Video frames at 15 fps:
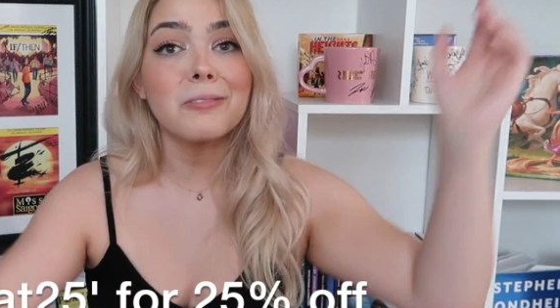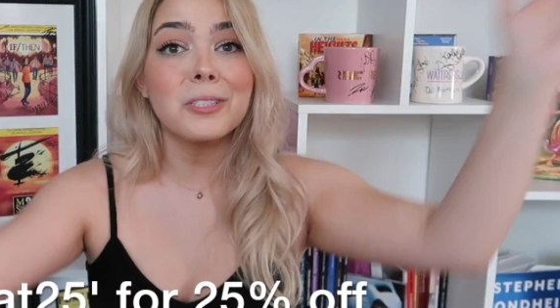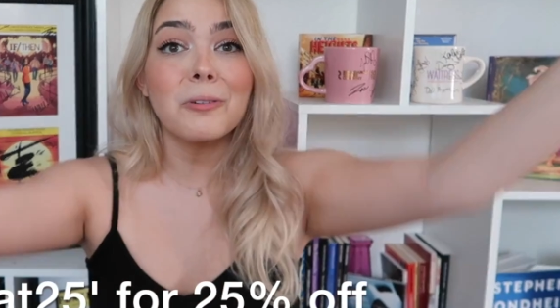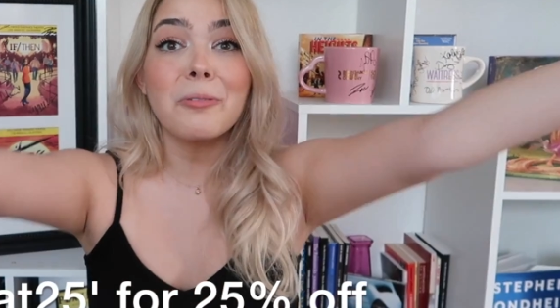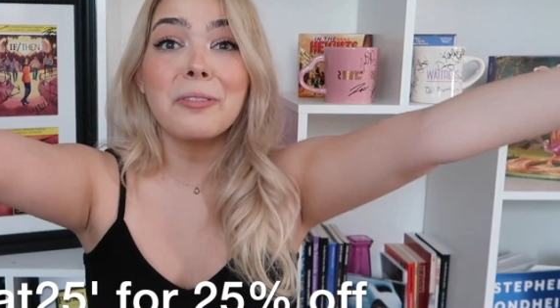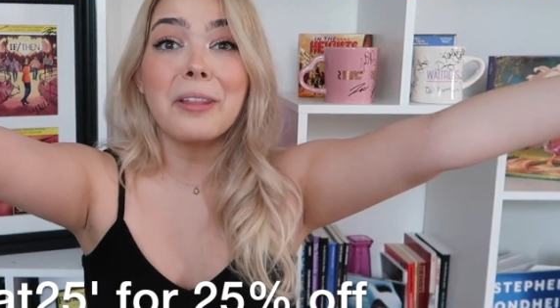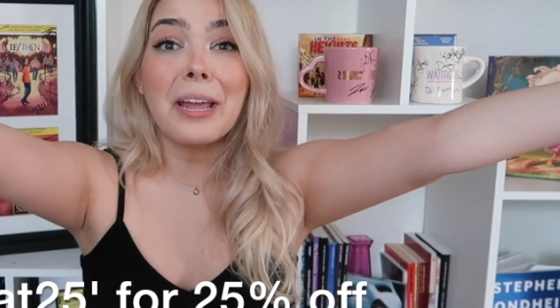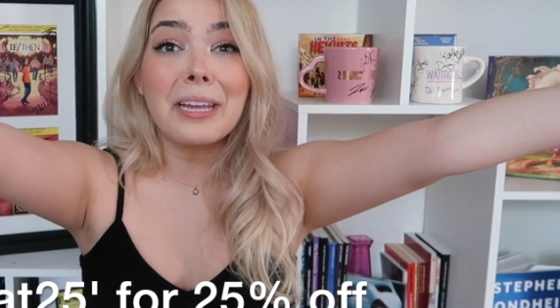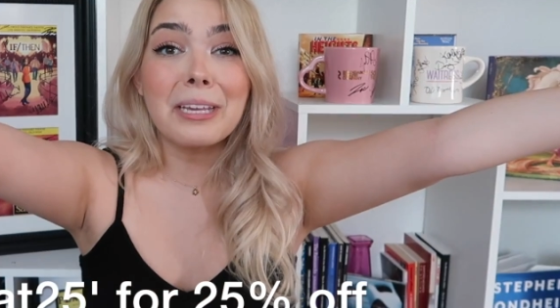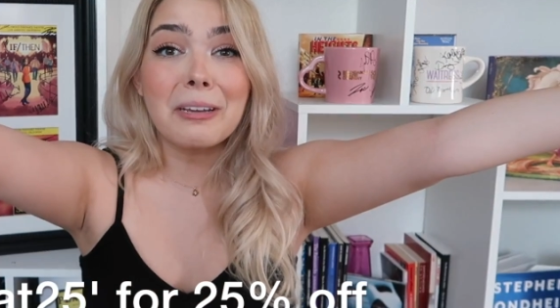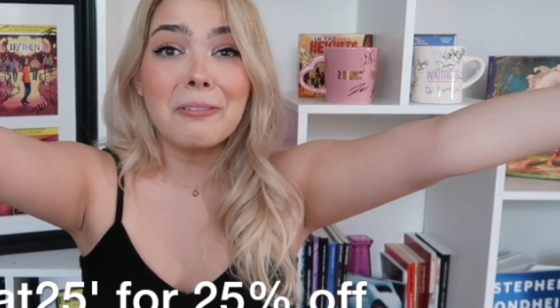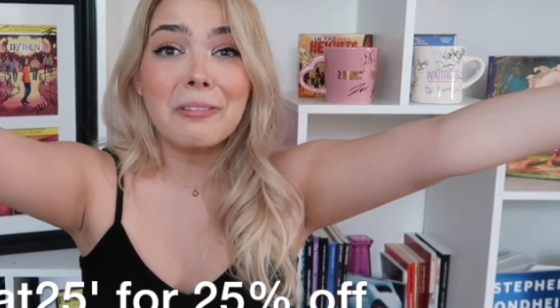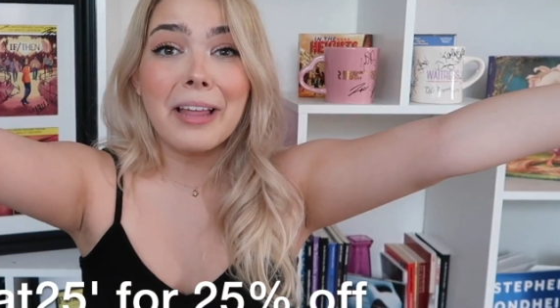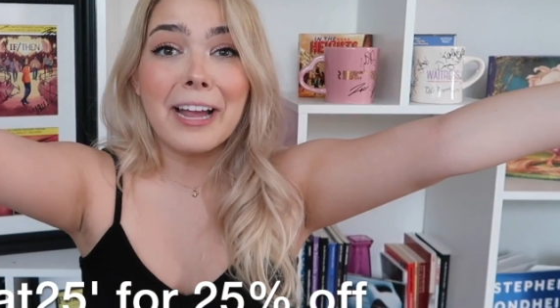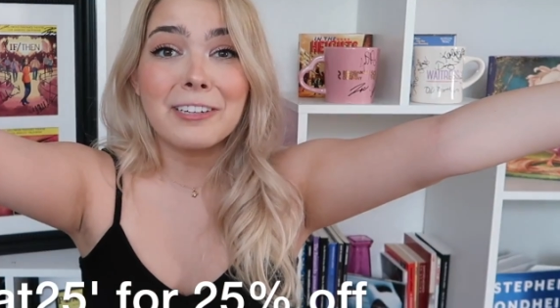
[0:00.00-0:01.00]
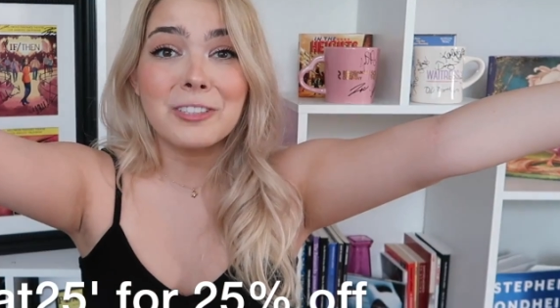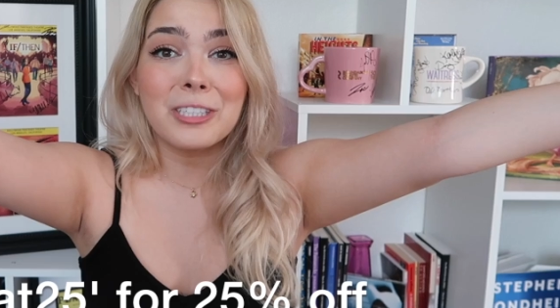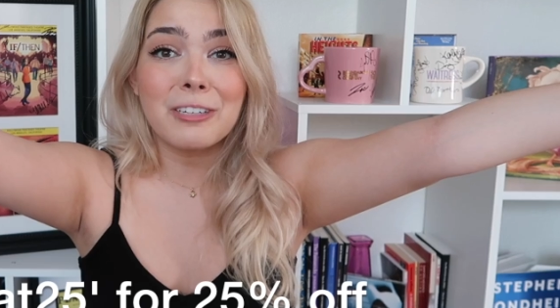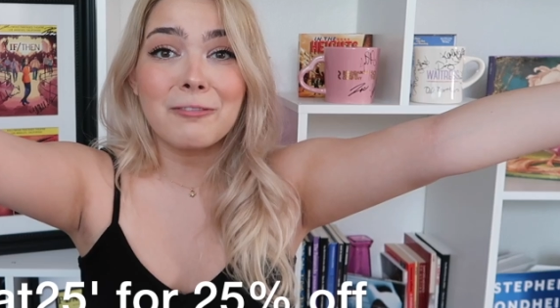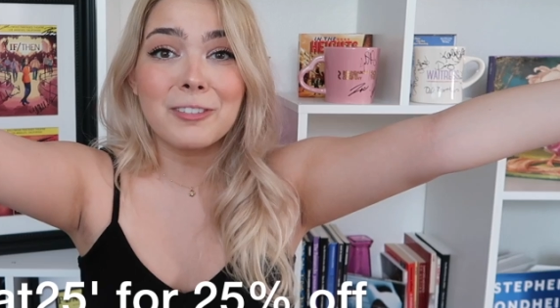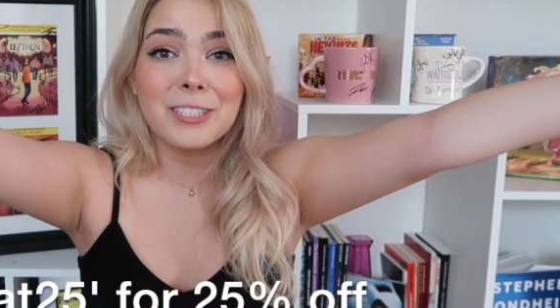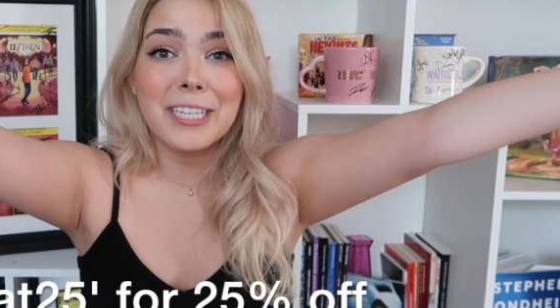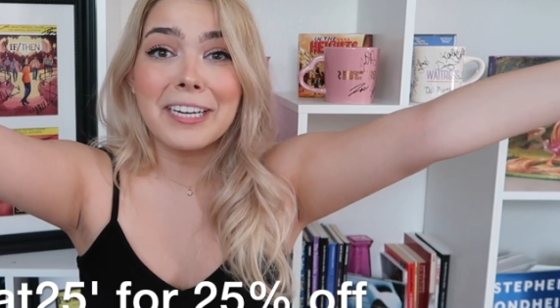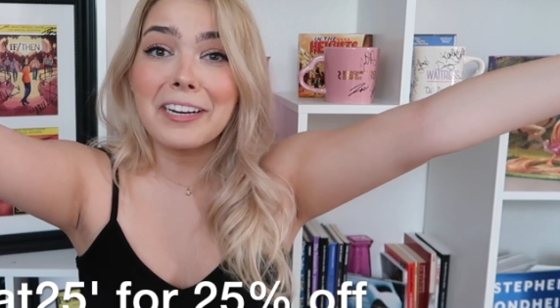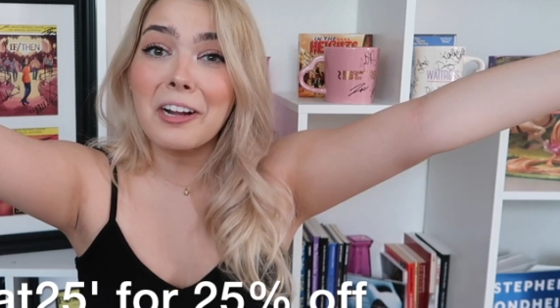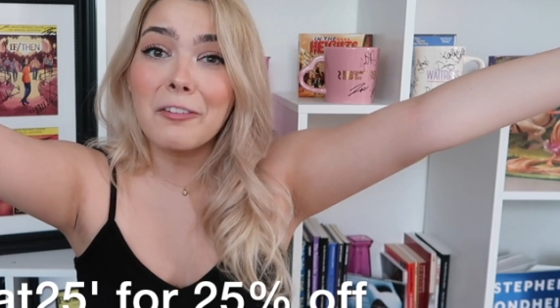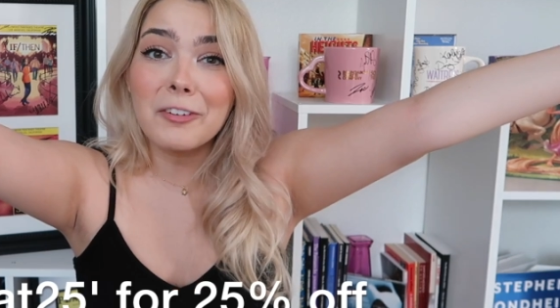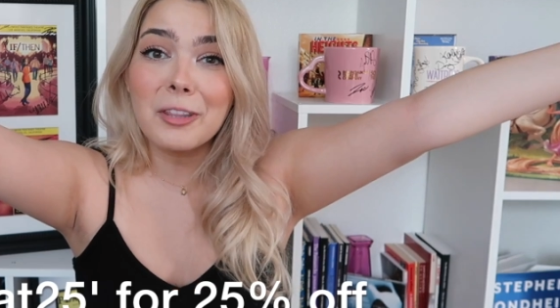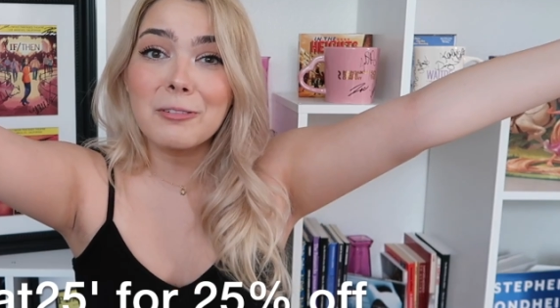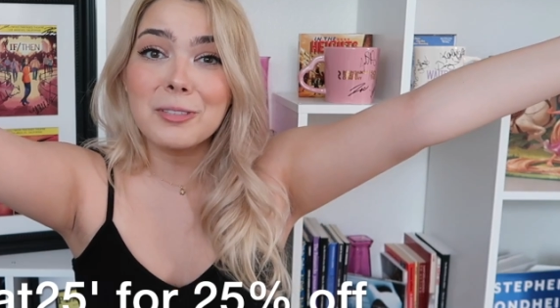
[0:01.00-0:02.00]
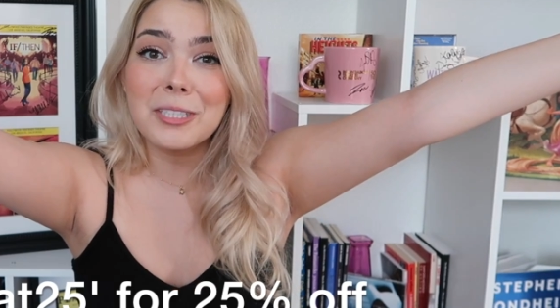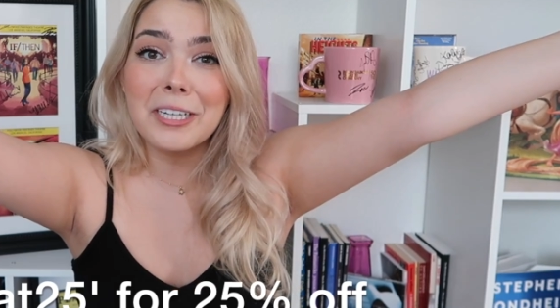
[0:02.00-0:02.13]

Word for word: So thank you, Lashine, for sending over those